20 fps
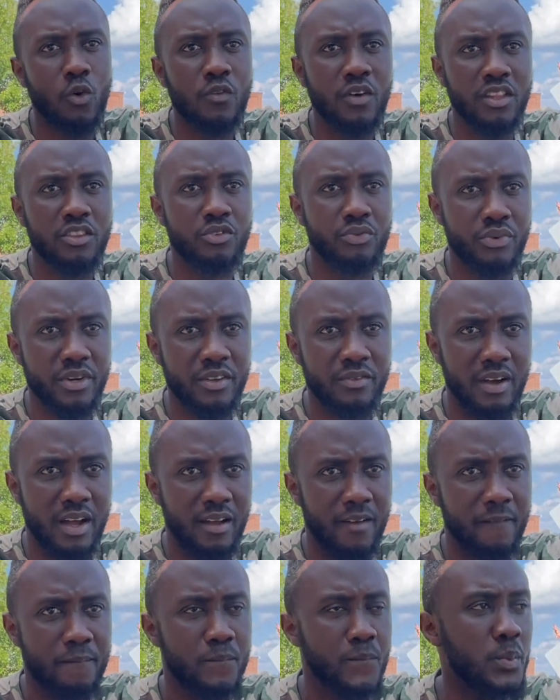the river.
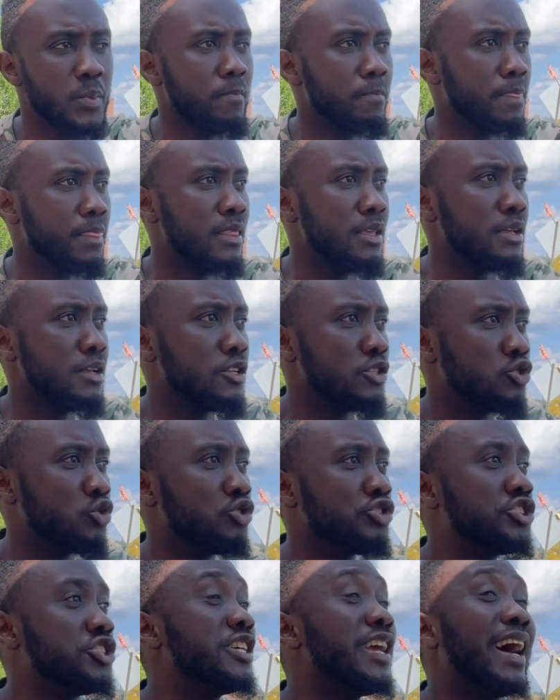So
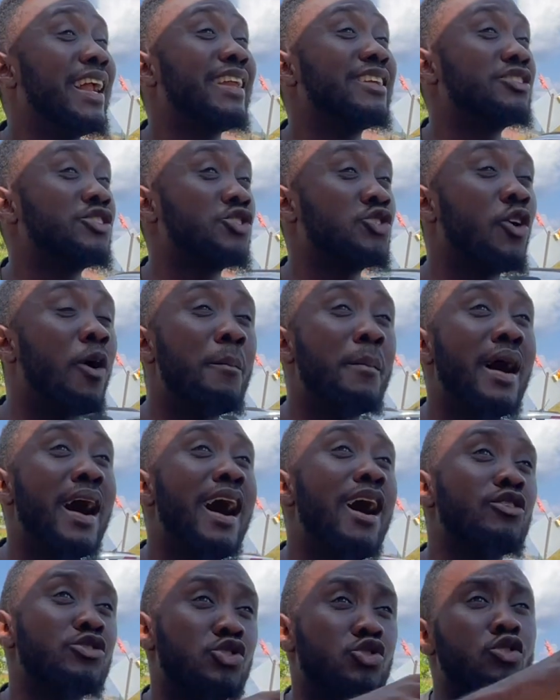she had
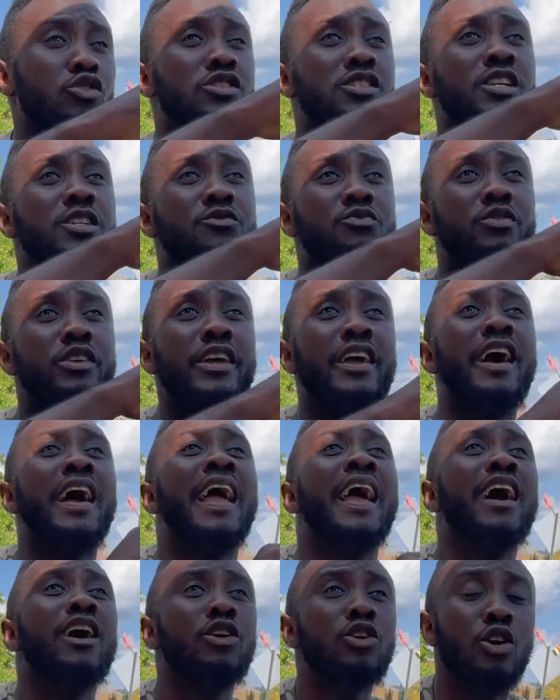somehow successfully
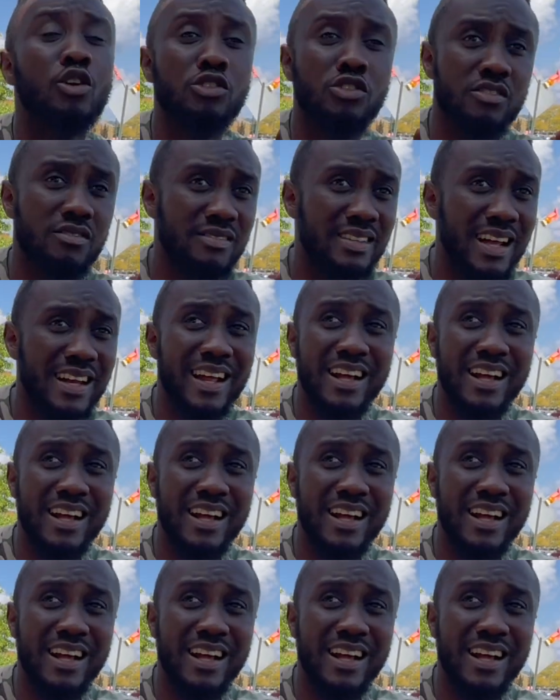held on to that,